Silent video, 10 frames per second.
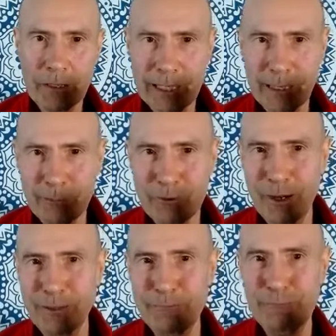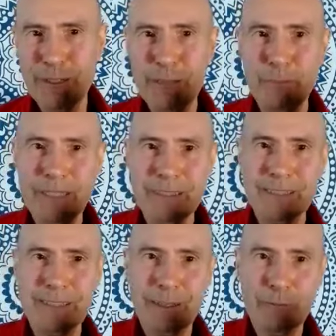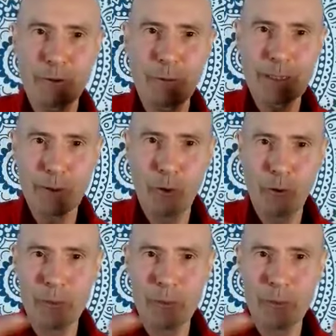keep trying to read messages. I'm going to ignore